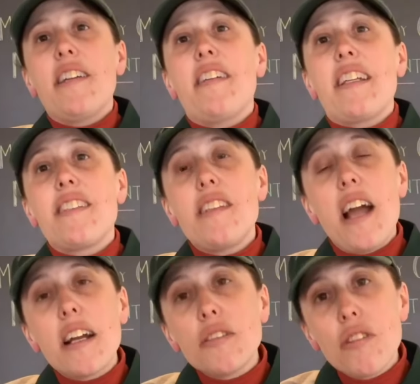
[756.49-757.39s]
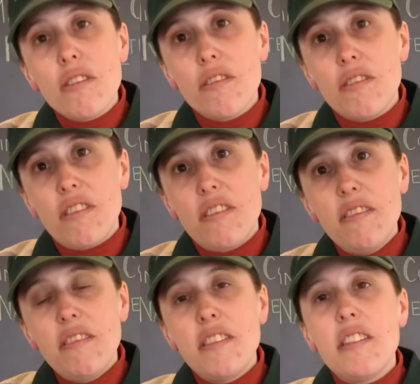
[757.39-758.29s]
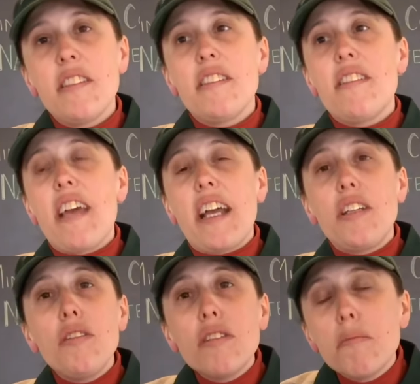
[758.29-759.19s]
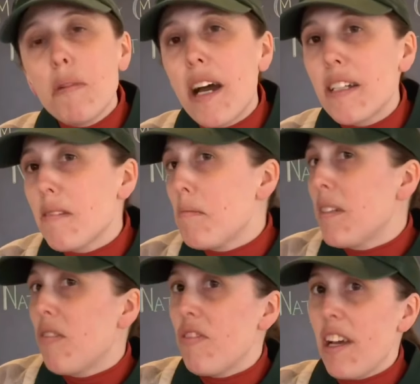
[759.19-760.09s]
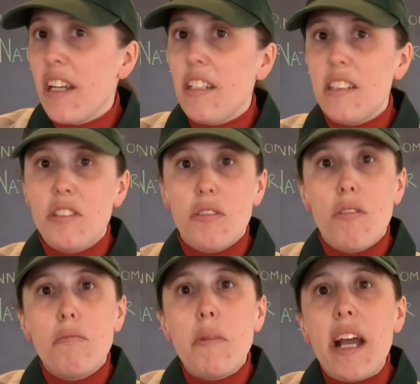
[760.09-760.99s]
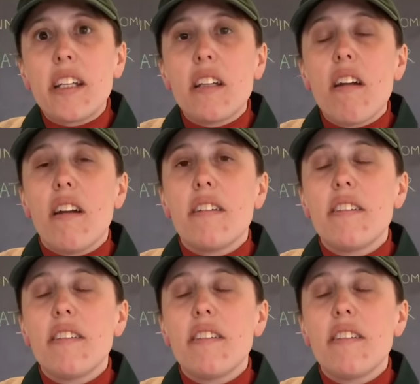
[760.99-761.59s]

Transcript: that's nocturnal that you could possibly find in your own backyard.